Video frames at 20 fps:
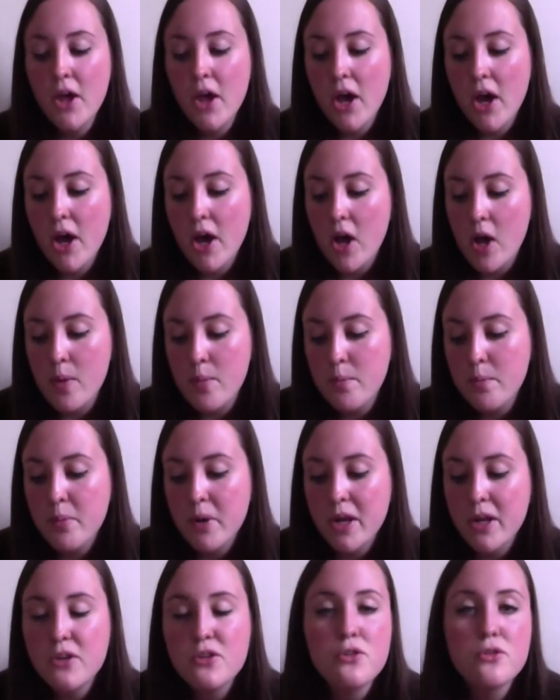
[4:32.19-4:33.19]

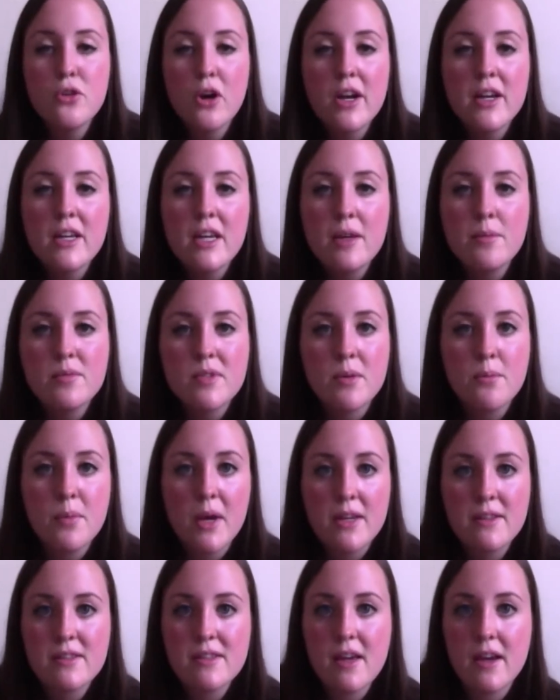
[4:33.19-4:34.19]
But I do try to keep some
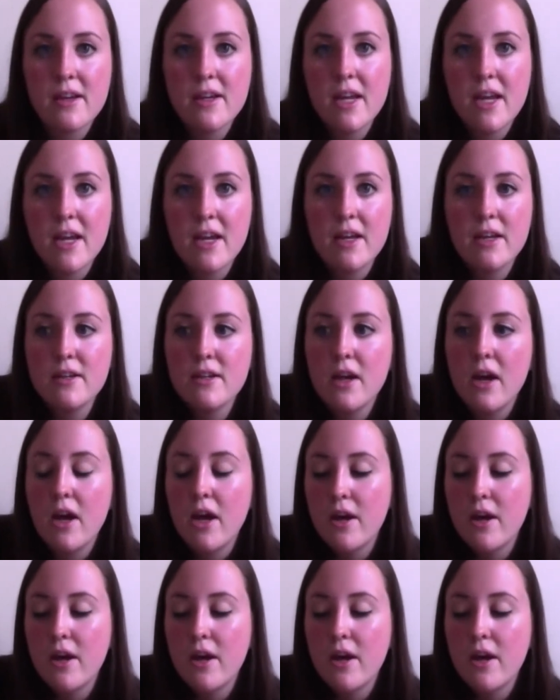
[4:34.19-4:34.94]
pens on hand